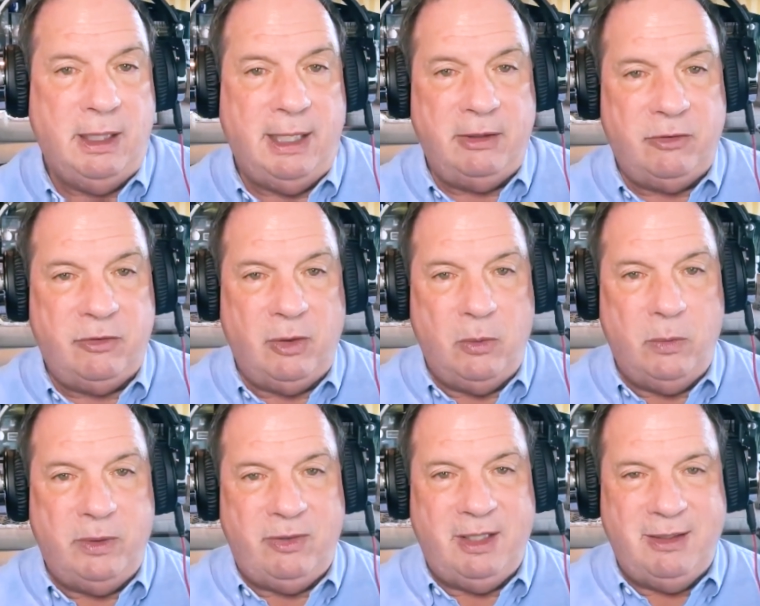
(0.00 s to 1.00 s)
And so
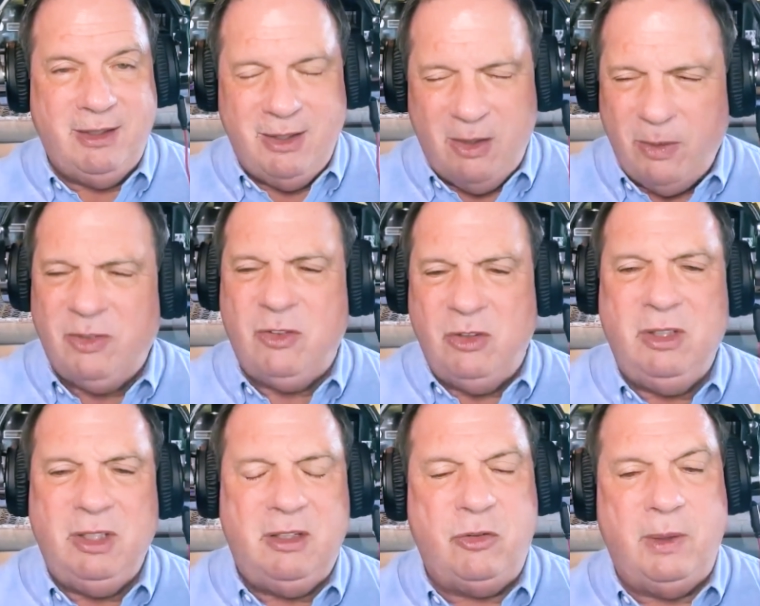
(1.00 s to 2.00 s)
we said, it's
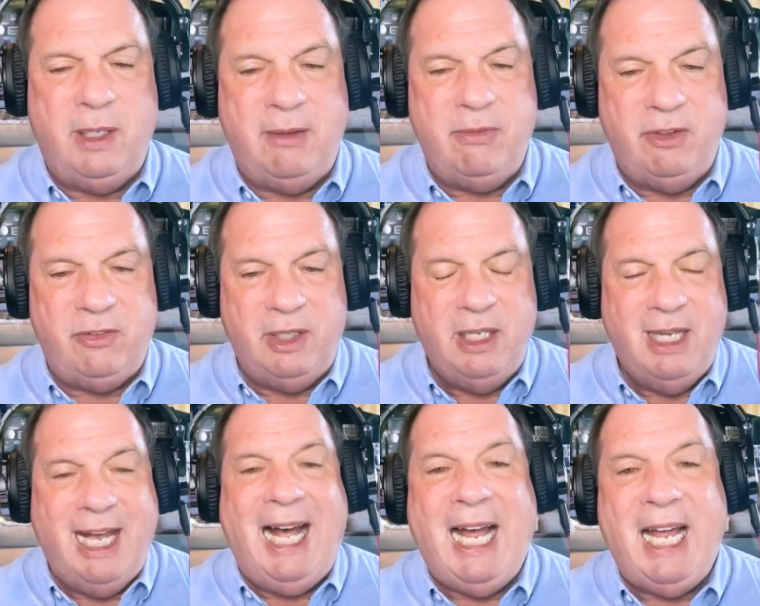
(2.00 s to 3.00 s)
good that you have this
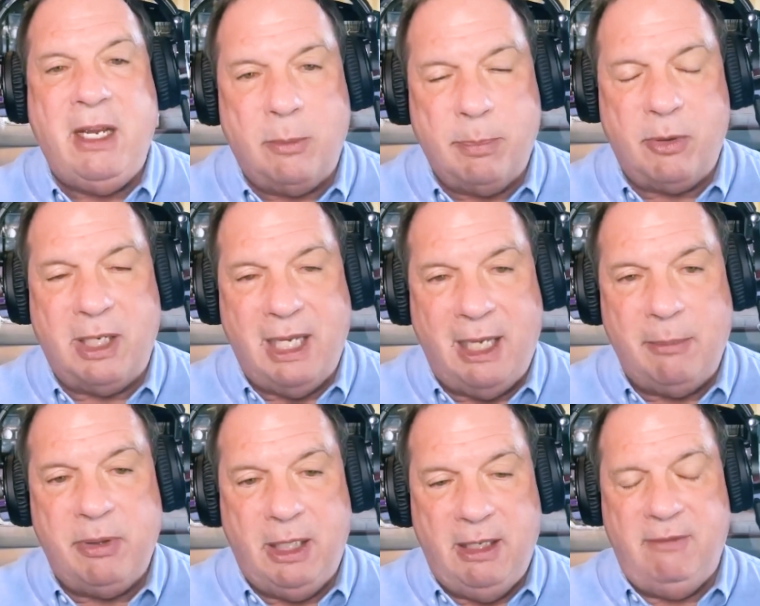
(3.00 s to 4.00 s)
higher per
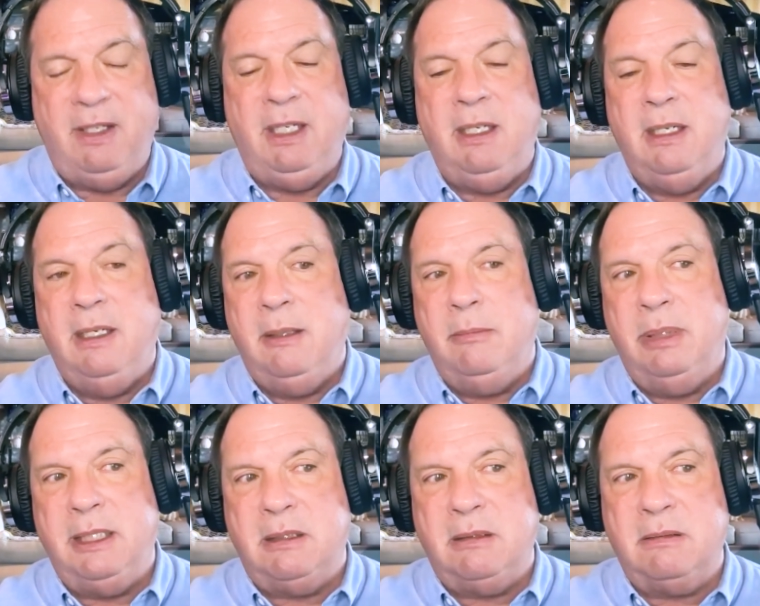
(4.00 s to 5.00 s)
capita giving,
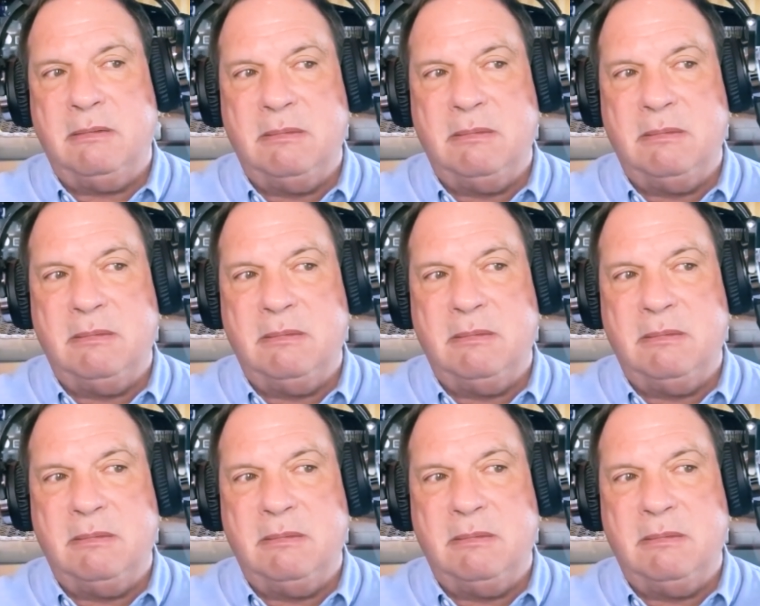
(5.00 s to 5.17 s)
but